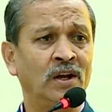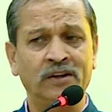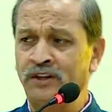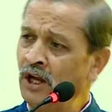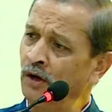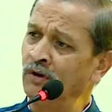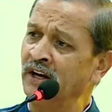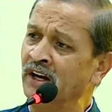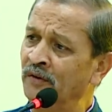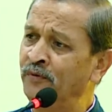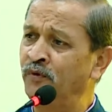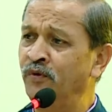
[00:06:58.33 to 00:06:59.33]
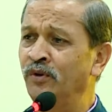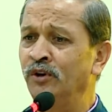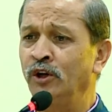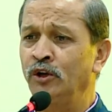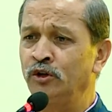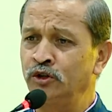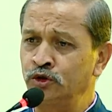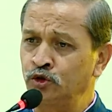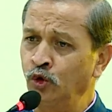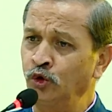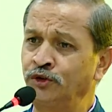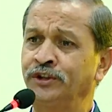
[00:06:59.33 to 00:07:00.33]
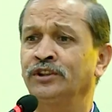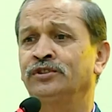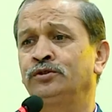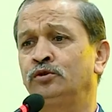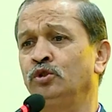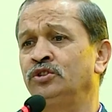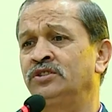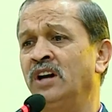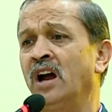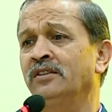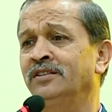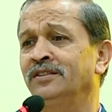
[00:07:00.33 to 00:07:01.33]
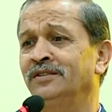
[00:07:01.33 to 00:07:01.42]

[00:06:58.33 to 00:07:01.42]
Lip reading: They have enough resources to start.